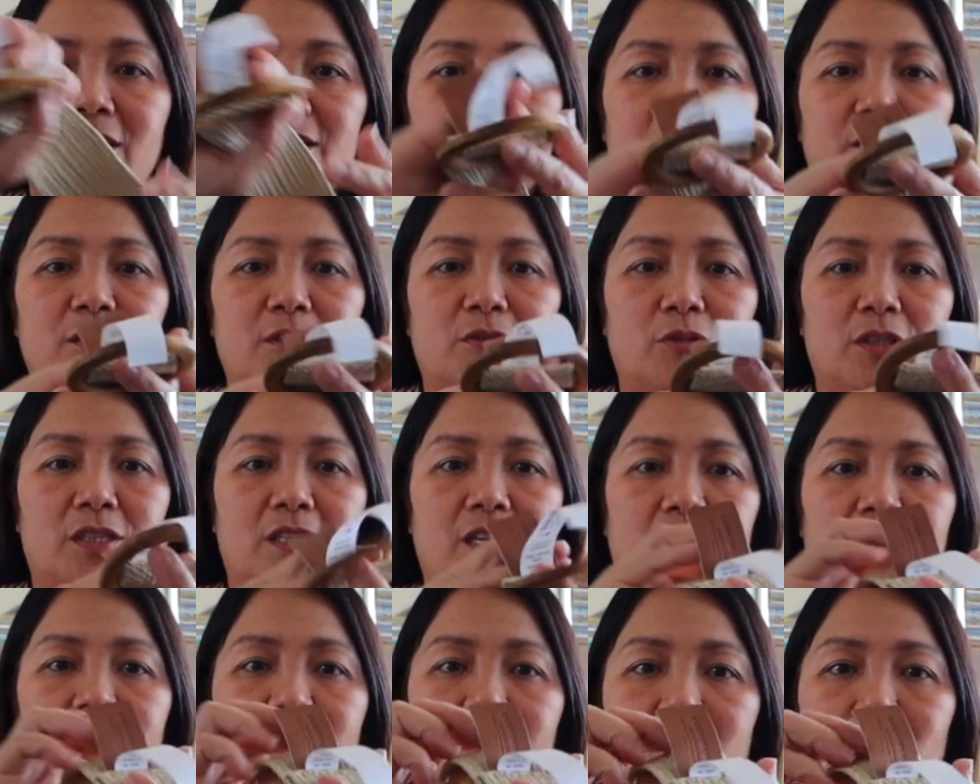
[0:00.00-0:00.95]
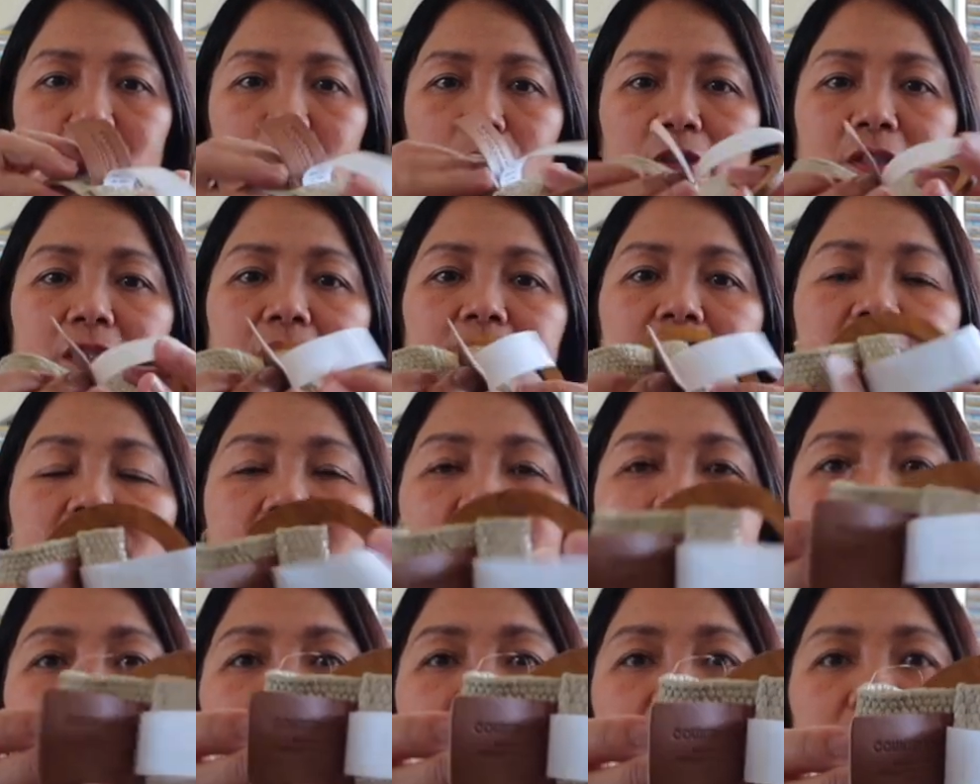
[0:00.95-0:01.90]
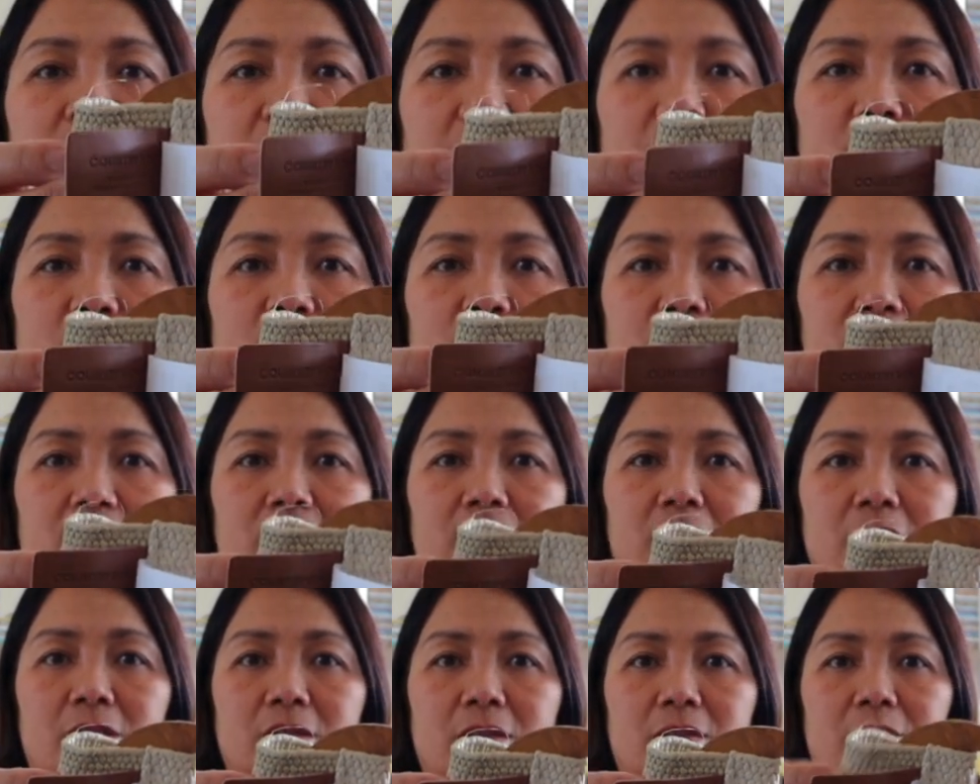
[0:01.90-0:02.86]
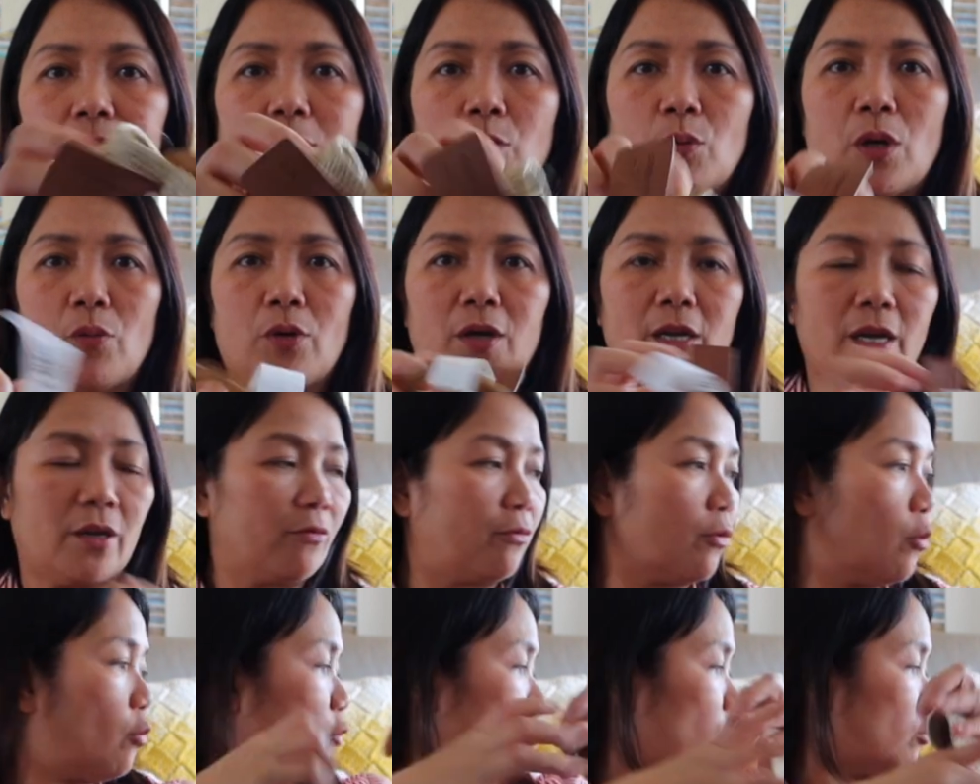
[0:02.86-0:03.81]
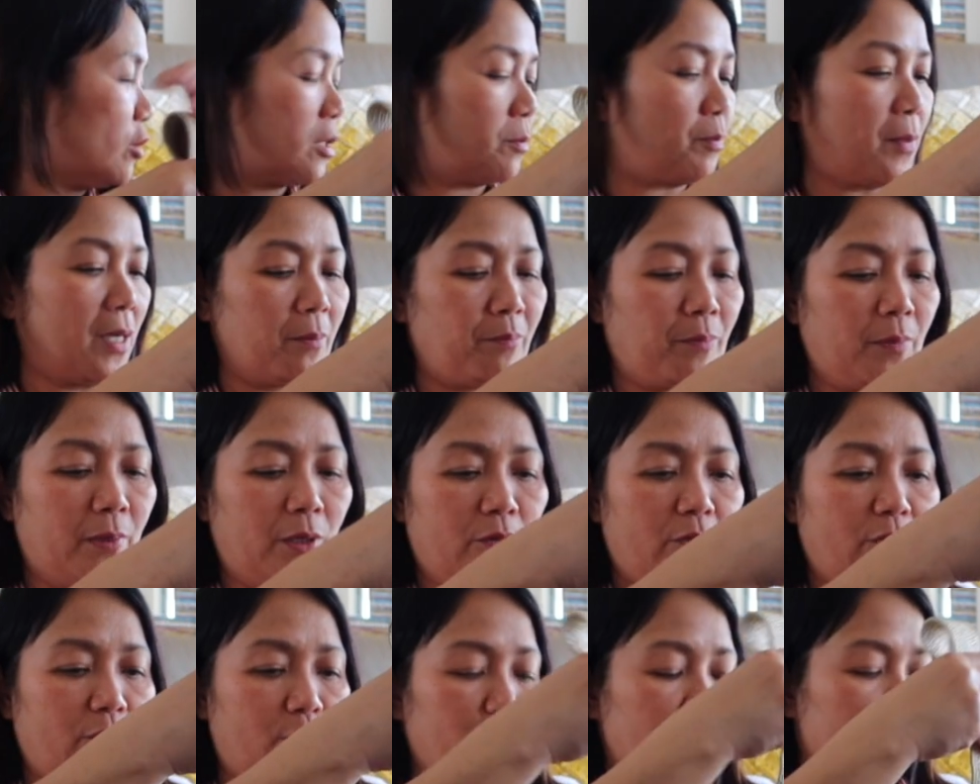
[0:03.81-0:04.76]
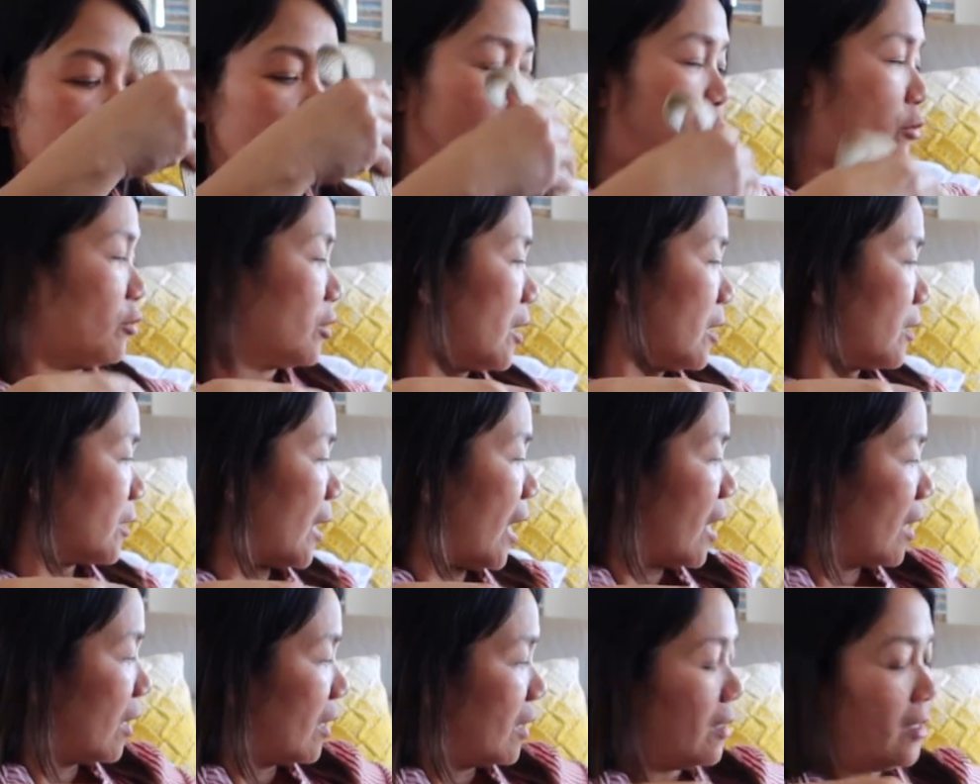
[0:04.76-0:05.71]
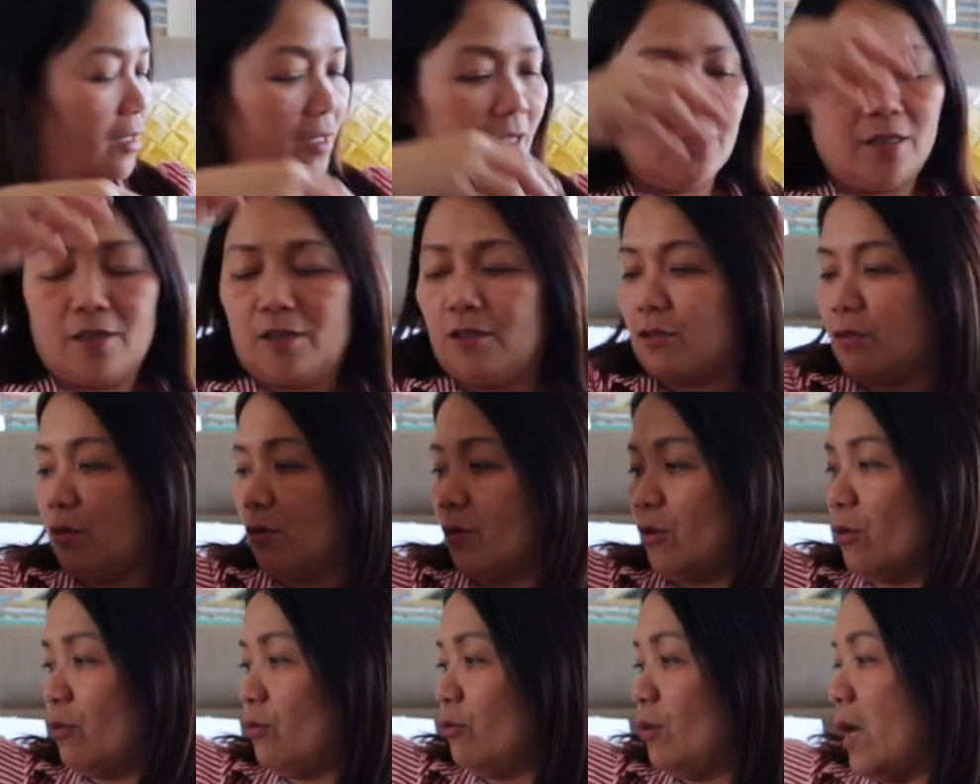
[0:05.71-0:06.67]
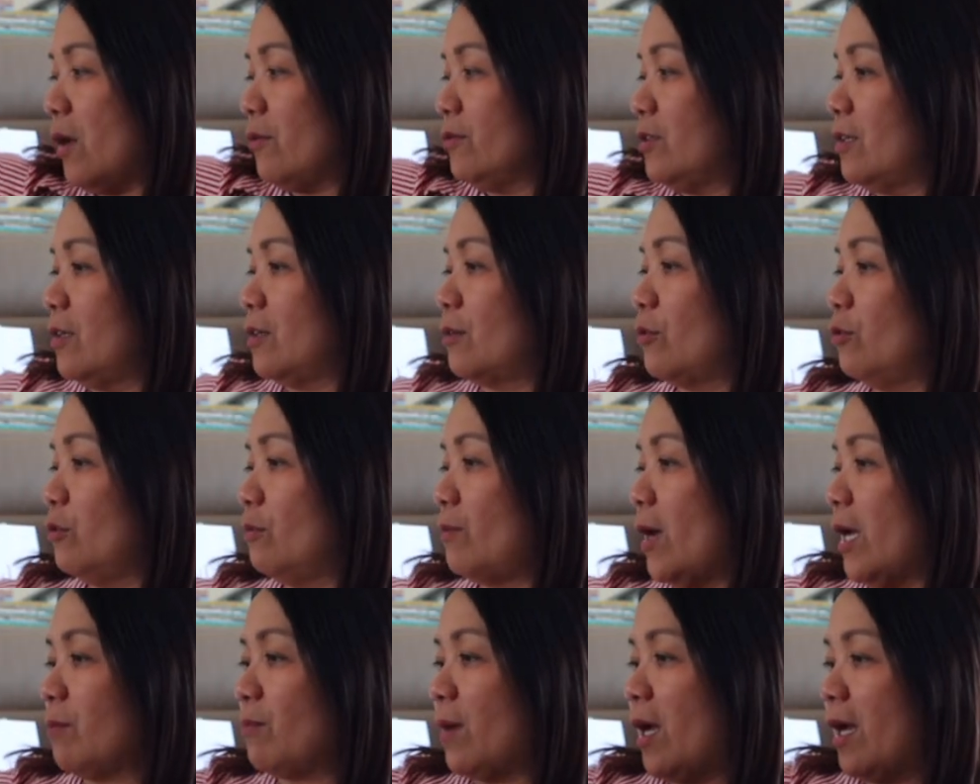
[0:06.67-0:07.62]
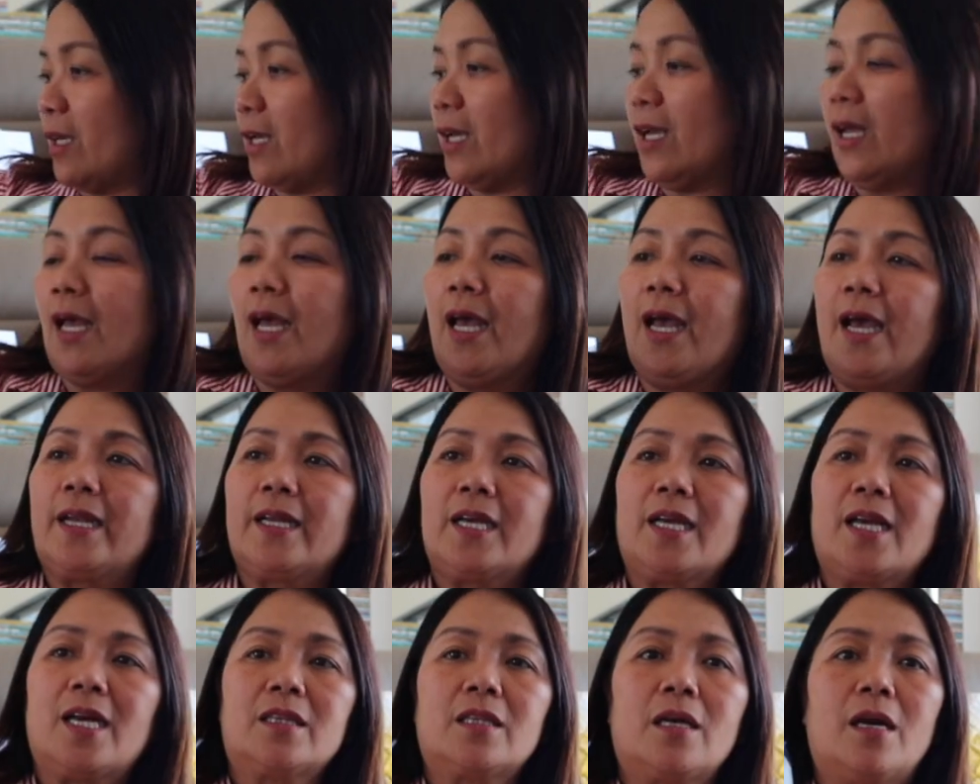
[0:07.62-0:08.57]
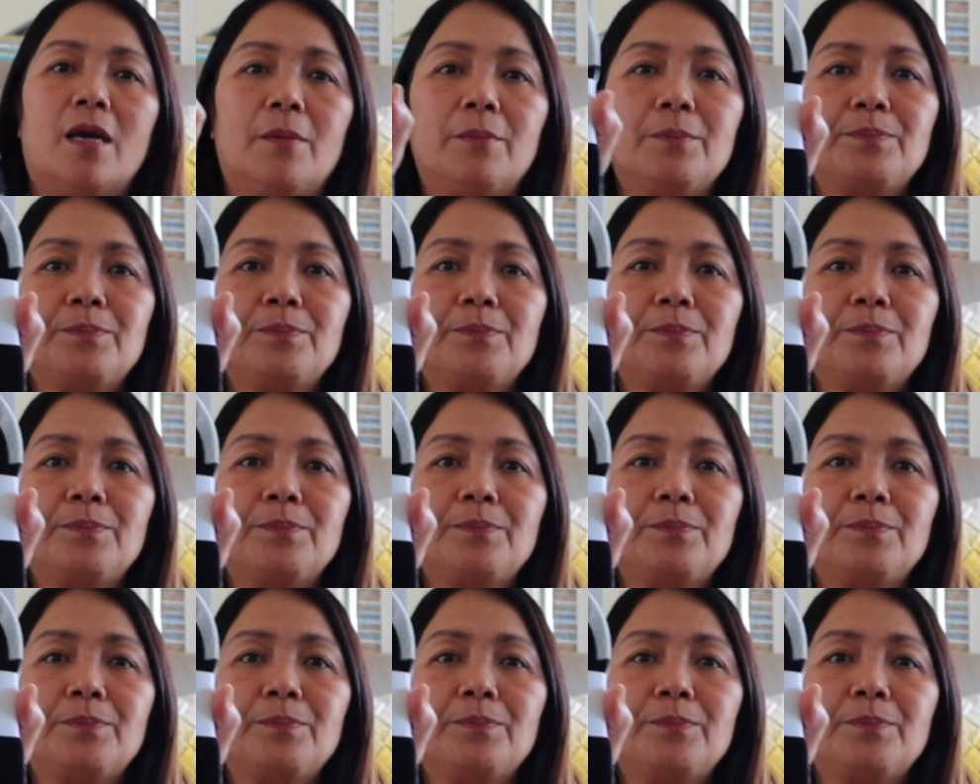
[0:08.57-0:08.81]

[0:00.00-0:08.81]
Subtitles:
This is what I like about this. Yan, countryroad. Mawawala yung focus pag pinokus ko yung tata. So, go countryroad. Bye-bye. And I got